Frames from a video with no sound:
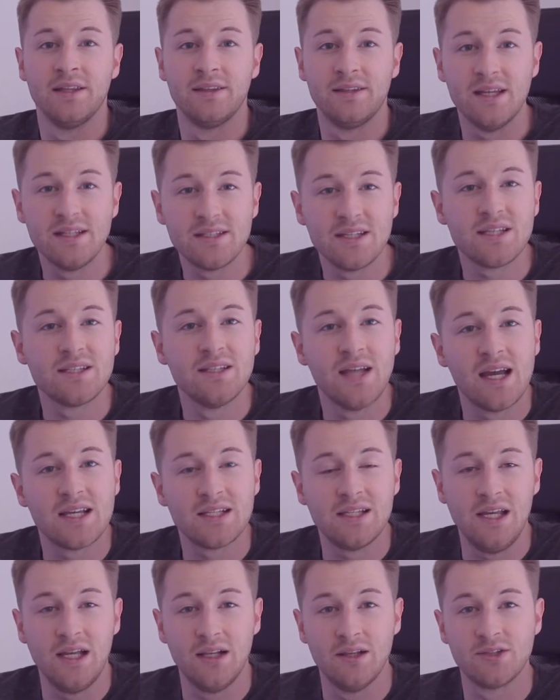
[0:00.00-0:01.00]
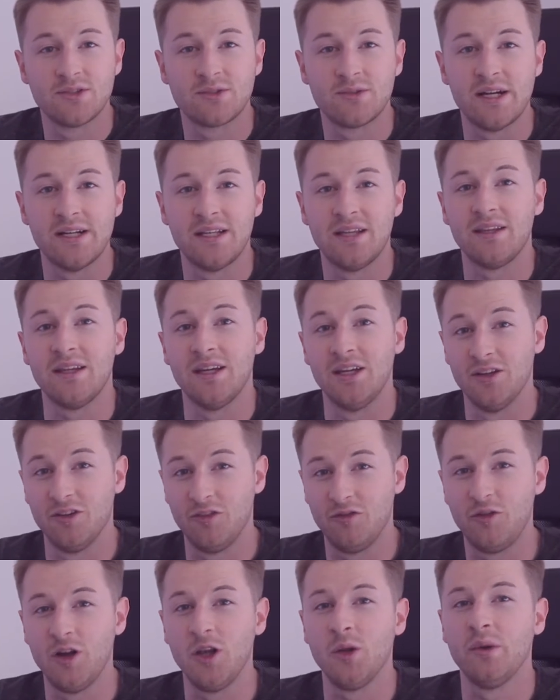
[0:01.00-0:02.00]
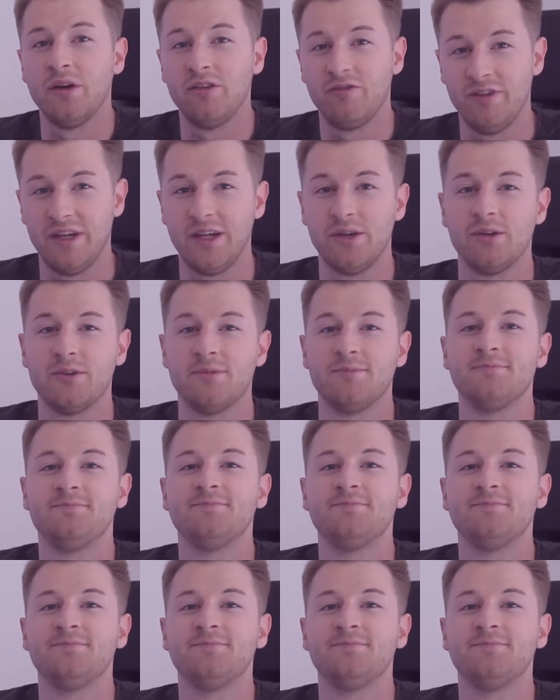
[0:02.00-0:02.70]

This is nicely illustrated in the following figure.